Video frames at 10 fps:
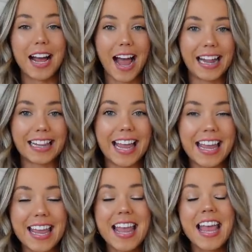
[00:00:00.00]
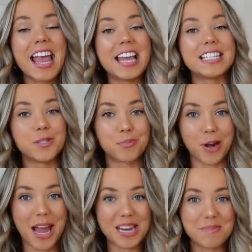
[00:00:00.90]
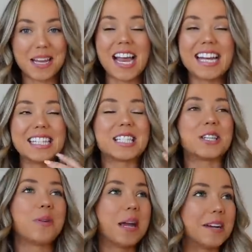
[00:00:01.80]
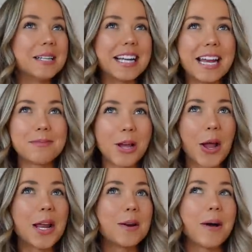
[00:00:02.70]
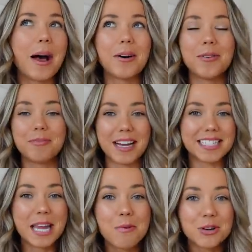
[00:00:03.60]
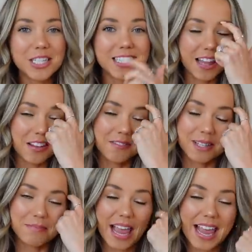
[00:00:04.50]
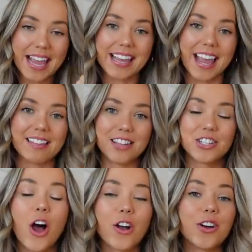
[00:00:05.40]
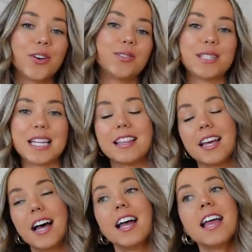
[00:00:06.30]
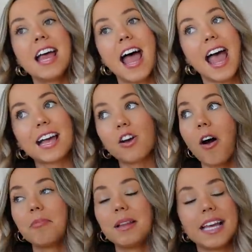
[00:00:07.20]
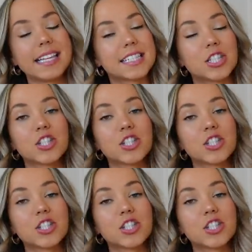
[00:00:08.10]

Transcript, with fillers: to highlight is bread because you hear me keep talking about my sandwiches I love to make and the tacos and the egg omelets.